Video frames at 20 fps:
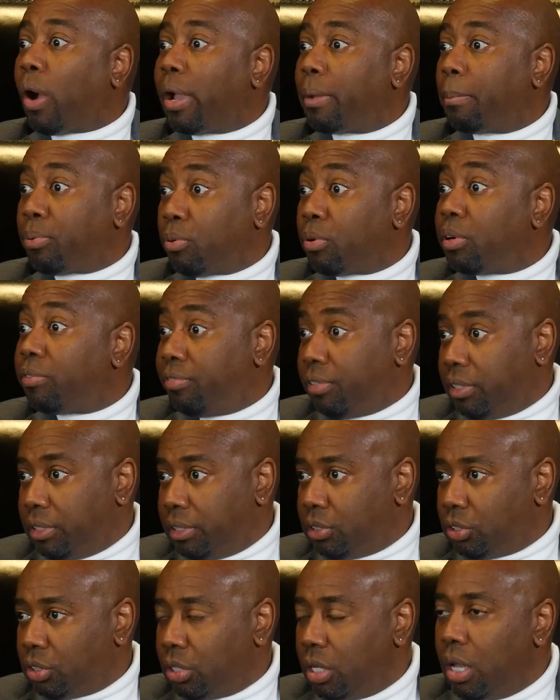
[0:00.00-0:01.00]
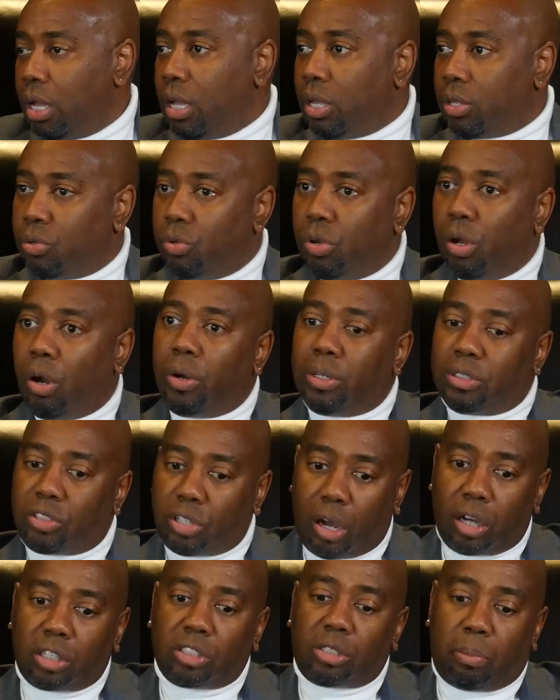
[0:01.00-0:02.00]
White Privilege, you know, and
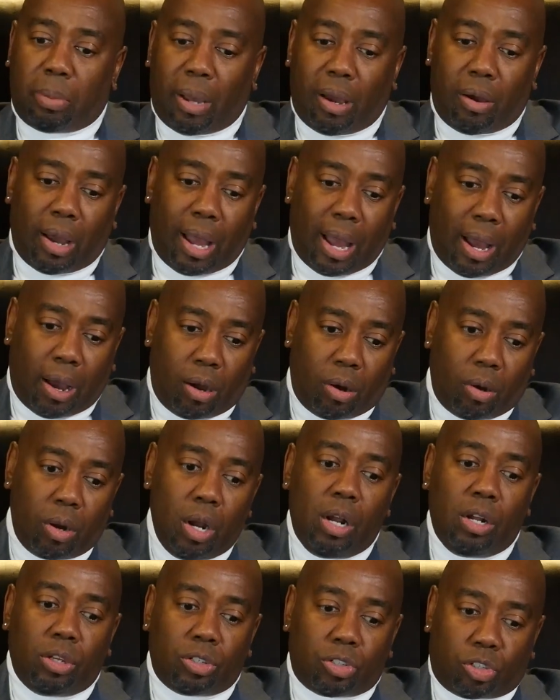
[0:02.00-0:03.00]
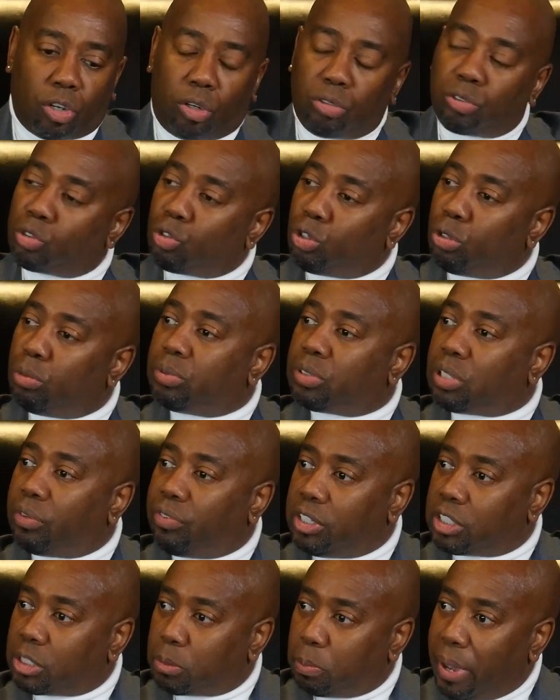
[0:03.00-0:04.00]
talks about how certain groups of
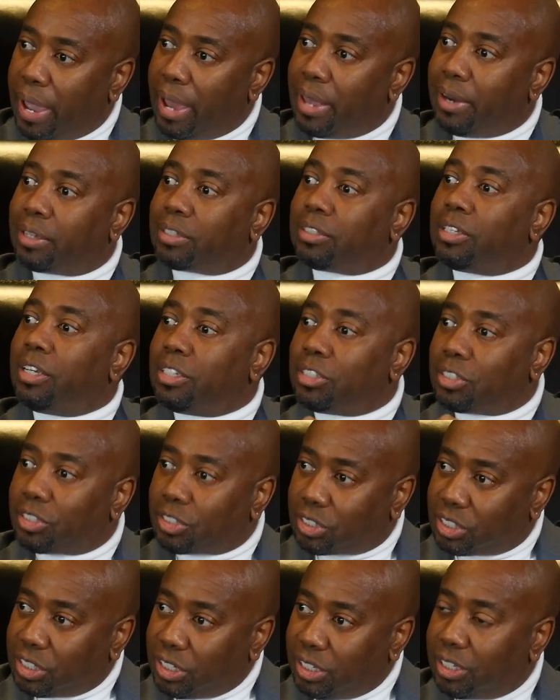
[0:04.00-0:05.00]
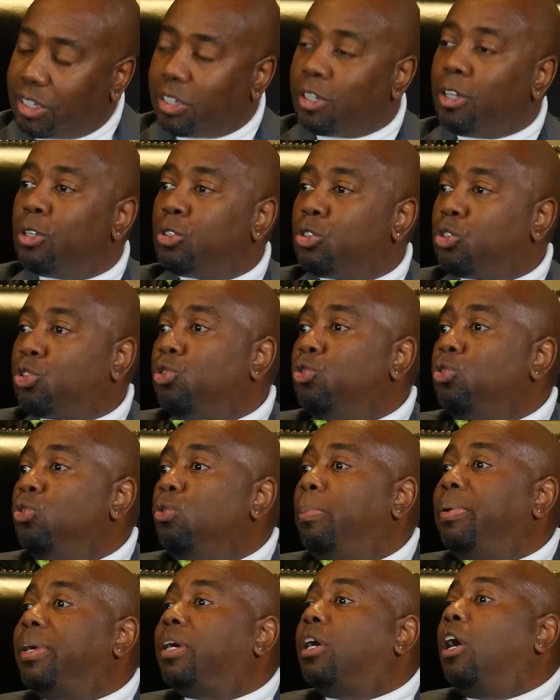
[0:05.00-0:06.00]
Hispanics seek to
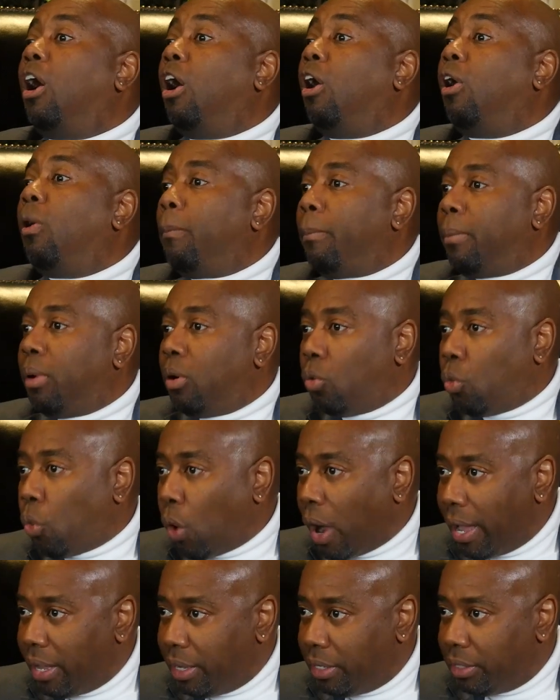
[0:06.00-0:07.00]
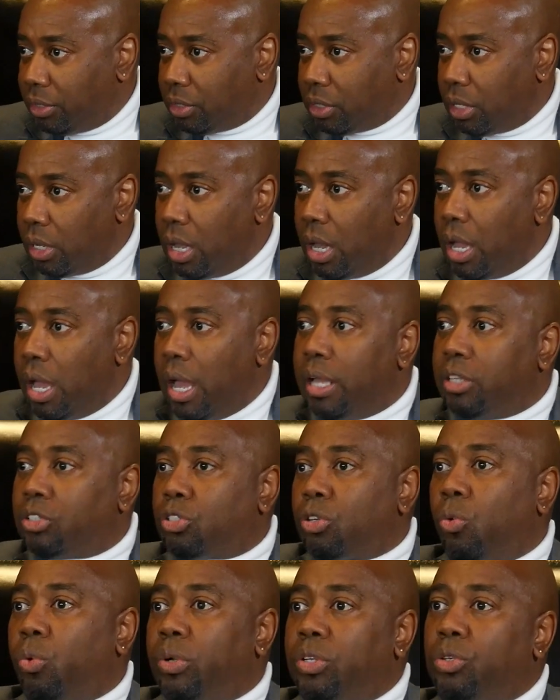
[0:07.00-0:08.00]
become white. And
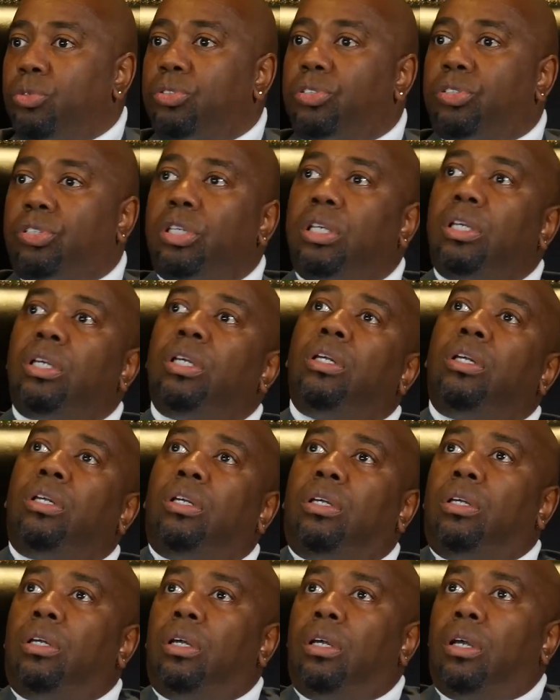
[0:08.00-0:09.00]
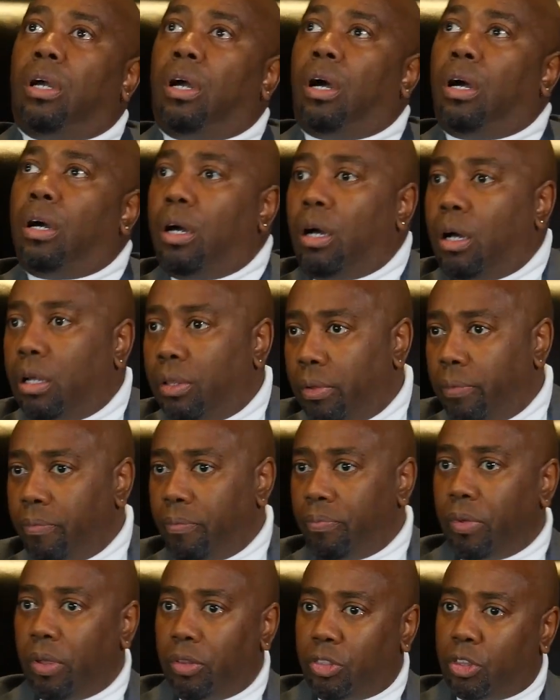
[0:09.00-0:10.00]
so when you see
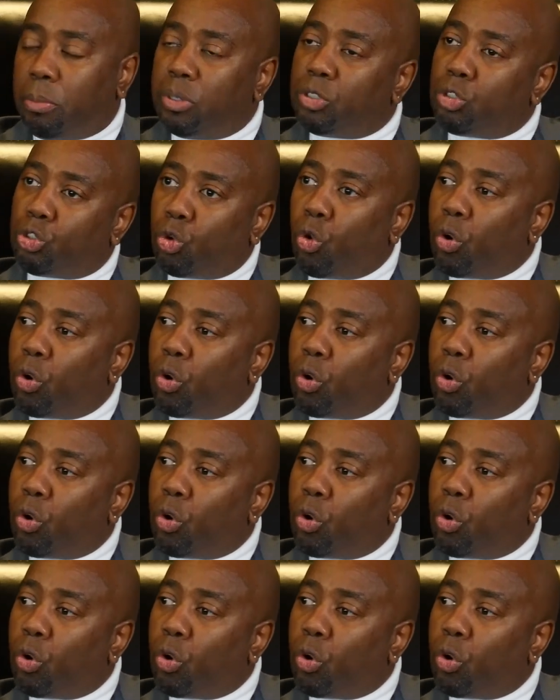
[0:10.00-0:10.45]
the majority